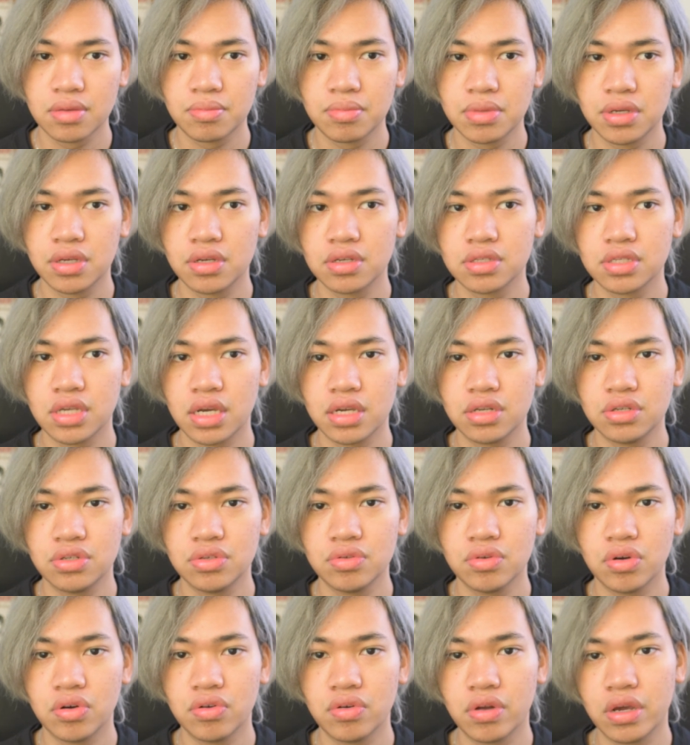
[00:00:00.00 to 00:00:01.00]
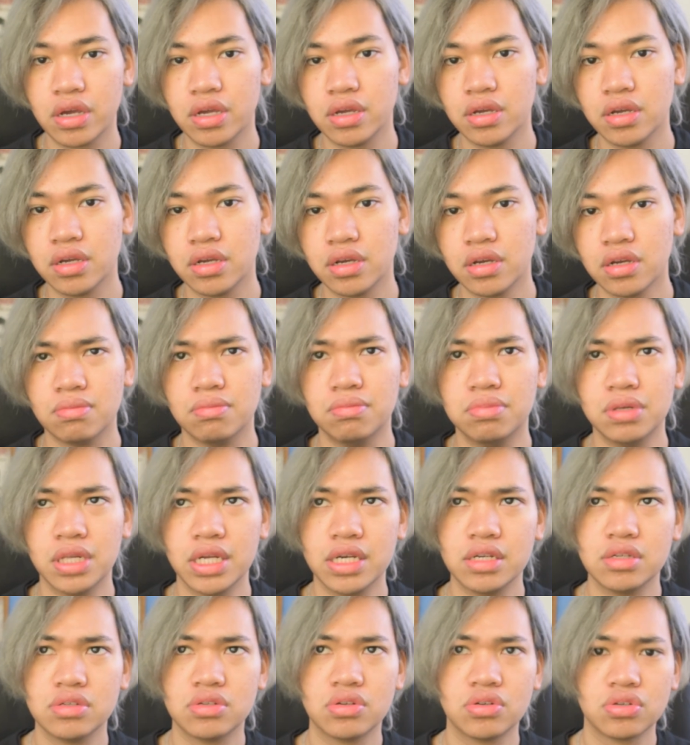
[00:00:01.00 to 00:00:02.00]
because I do own a
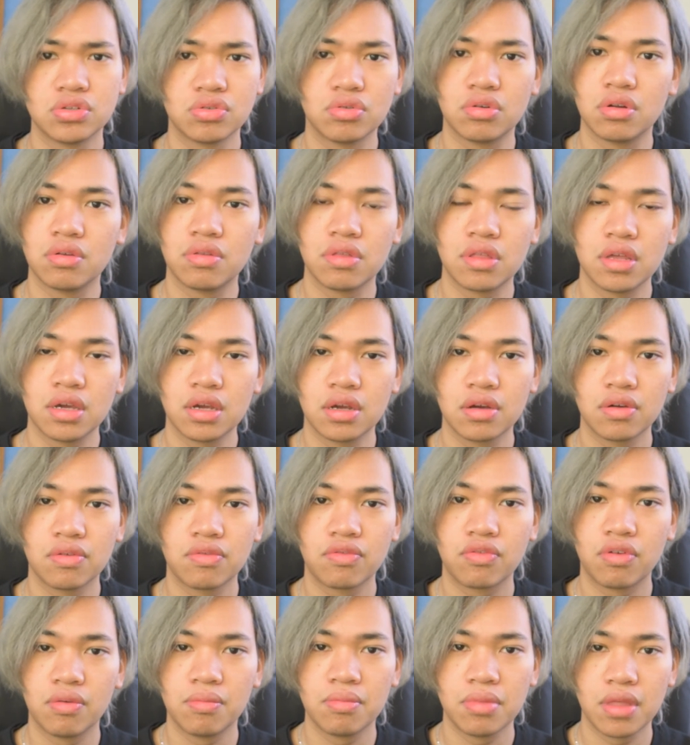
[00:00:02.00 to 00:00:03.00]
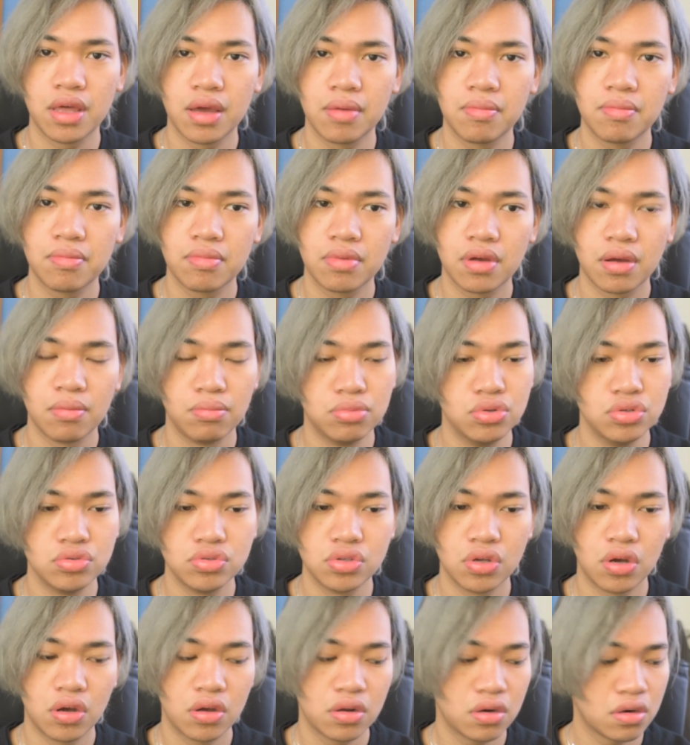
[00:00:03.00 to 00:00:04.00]
blazer sort of thing from them, a
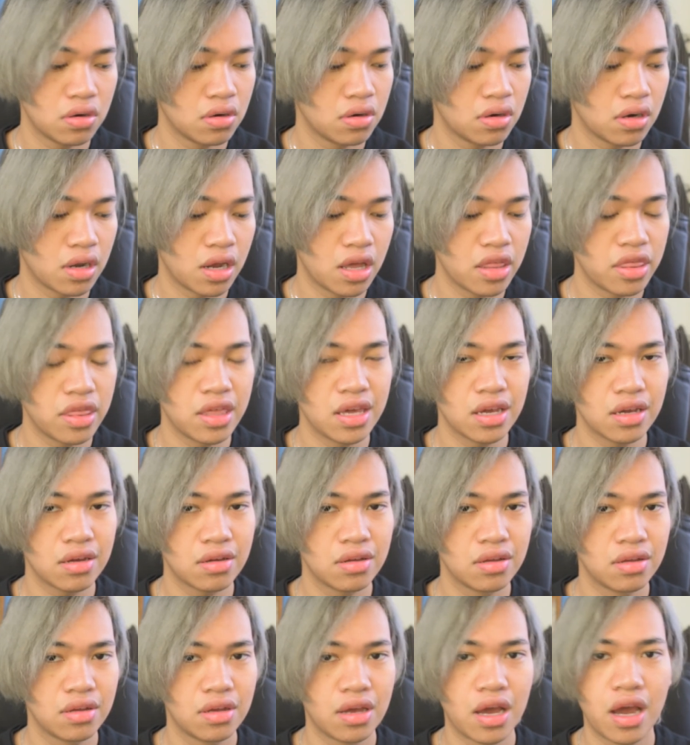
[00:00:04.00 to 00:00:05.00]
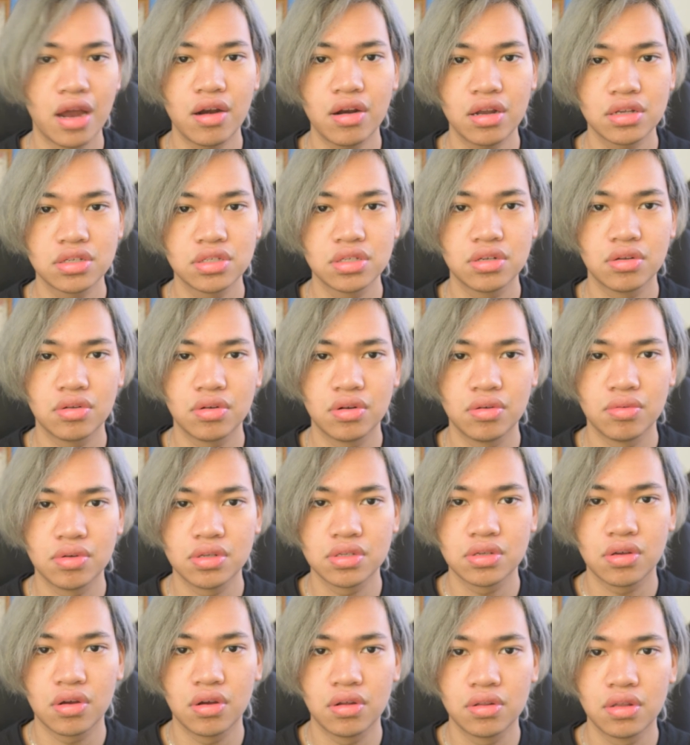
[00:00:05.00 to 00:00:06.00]
blouson, I think. I actually don't know what
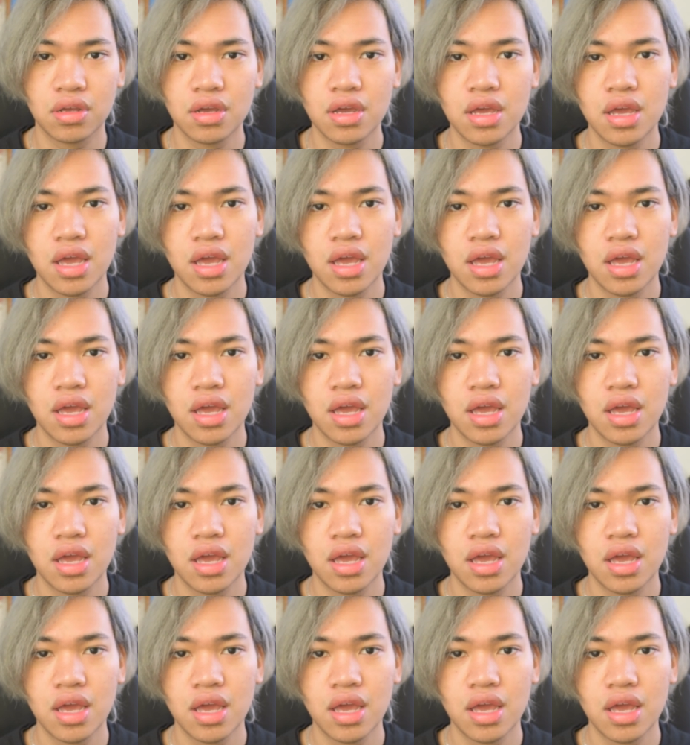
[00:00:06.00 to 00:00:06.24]
it's called.